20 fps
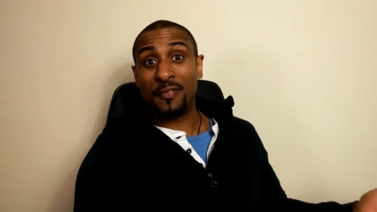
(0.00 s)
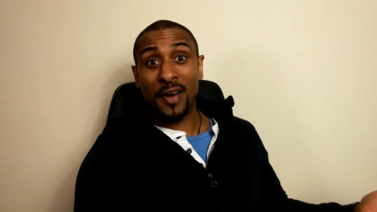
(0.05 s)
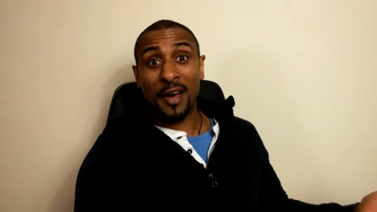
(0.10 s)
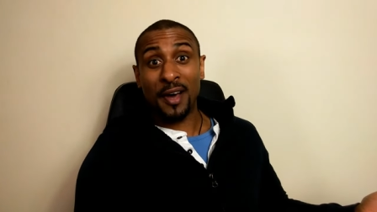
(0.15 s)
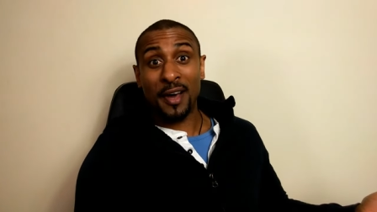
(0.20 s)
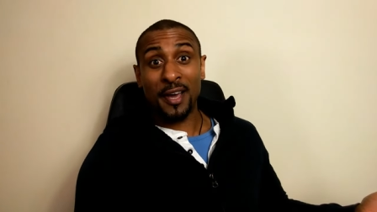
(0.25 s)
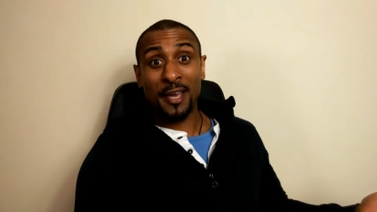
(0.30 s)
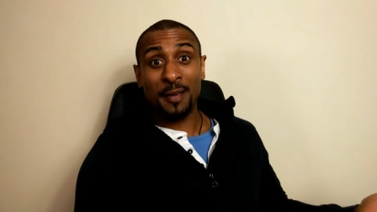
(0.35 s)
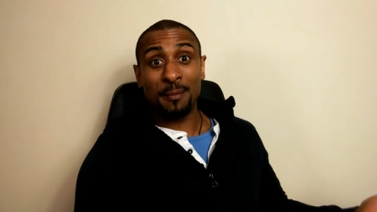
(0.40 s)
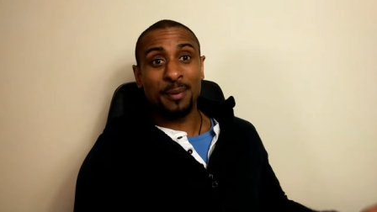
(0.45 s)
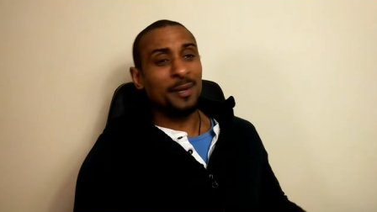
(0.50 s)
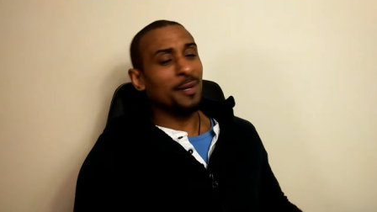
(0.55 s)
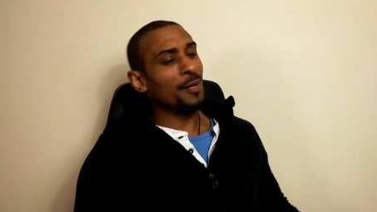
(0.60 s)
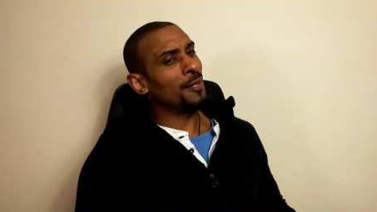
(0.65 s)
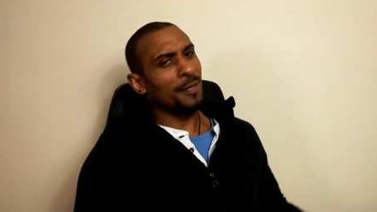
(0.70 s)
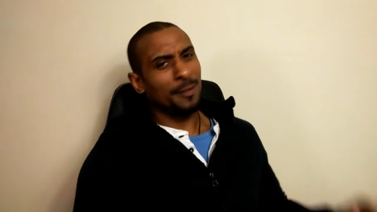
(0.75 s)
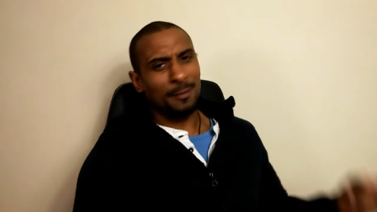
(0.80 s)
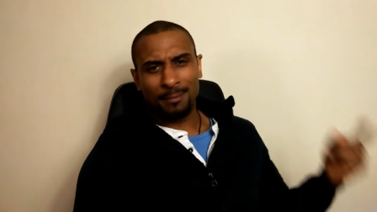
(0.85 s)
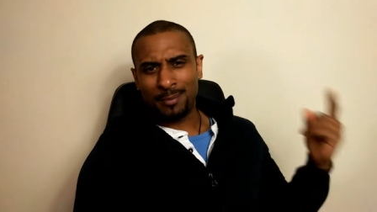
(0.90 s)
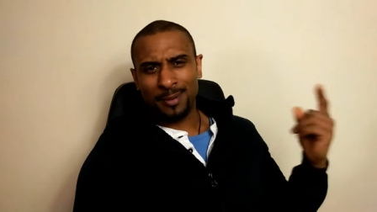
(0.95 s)
my vibe,
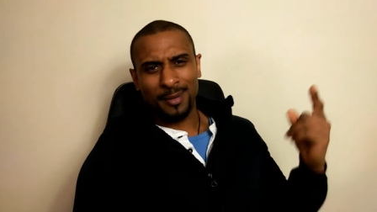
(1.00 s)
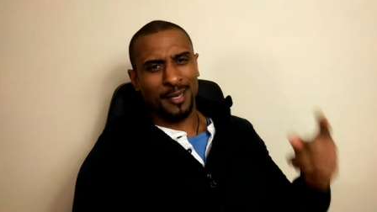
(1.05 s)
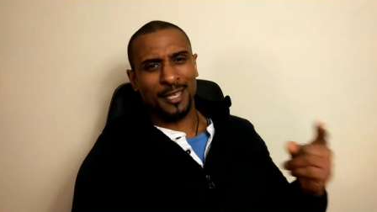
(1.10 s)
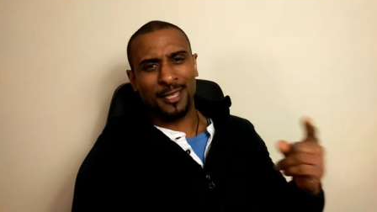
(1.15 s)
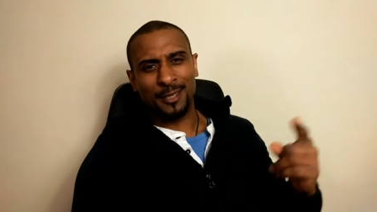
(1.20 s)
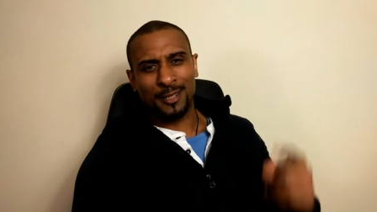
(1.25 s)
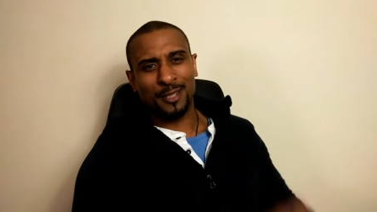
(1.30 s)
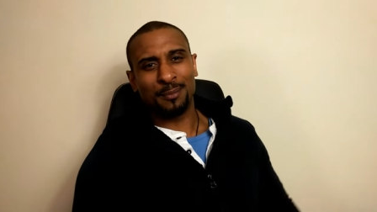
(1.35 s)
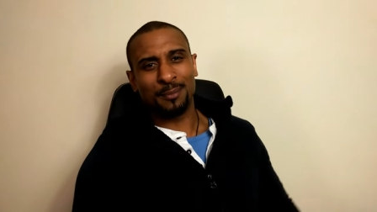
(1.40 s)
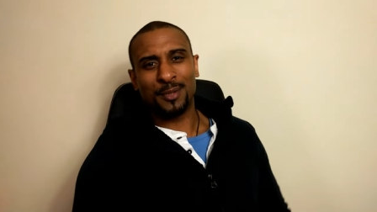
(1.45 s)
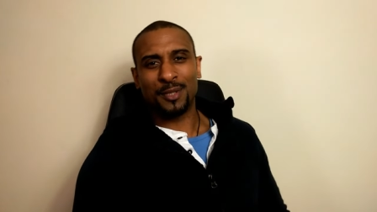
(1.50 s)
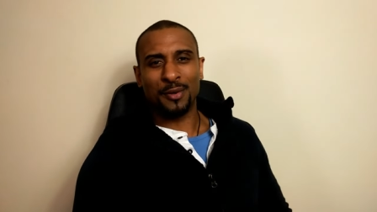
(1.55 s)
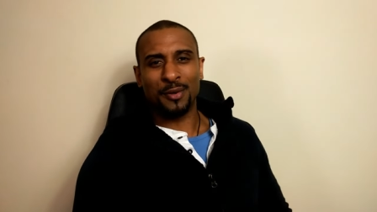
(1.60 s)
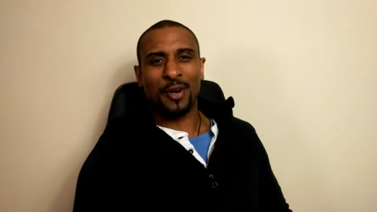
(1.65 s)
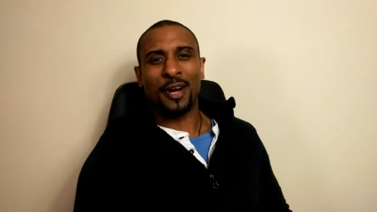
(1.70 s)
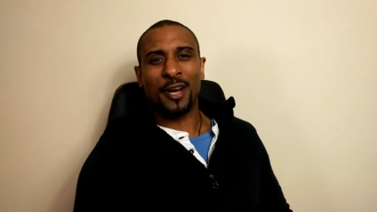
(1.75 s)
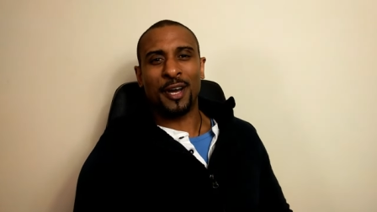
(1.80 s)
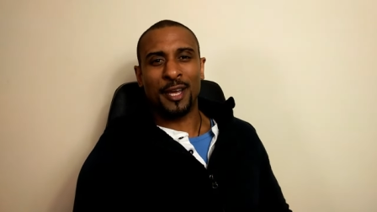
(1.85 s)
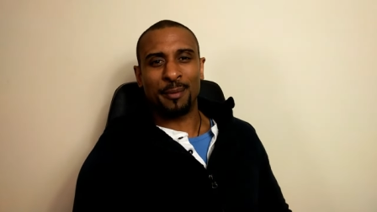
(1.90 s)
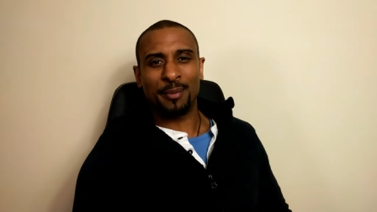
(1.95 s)
please
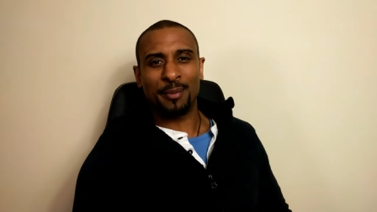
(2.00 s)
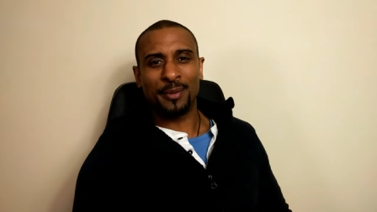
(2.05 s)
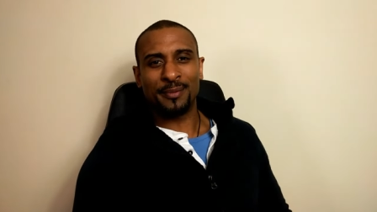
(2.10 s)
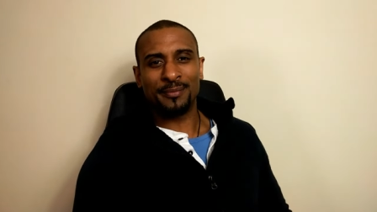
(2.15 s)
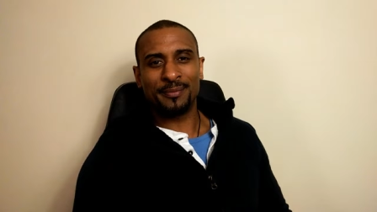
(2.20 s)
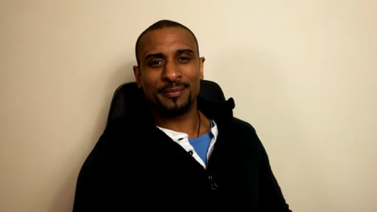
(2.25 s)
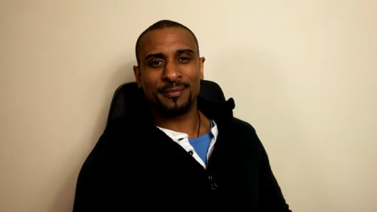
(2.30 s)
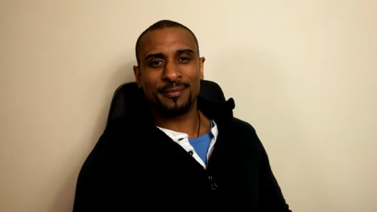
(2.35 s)
subscribe.